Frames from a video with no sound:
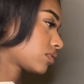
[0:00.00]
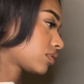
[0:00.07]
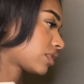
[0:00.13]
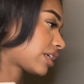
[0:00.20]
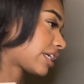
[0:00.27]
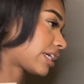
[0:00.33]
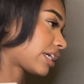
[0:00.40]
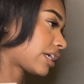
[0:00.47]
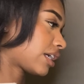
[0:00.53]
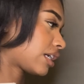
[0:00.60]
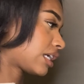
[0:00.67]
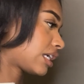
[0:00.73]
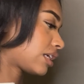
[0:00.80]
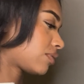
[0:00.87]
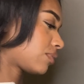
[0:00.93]

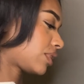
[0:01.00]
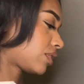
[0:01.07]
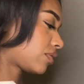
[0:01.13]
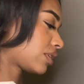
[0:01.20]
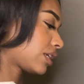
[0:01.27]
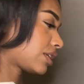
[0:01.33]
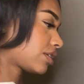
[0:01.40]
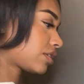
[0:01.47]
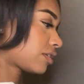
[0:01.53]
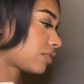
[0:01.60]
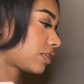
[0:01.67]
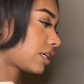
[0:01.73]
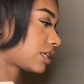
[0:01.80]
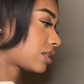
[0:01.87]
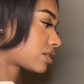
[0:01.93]
And we don't even know
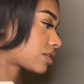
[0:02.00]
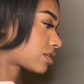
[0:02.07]
this.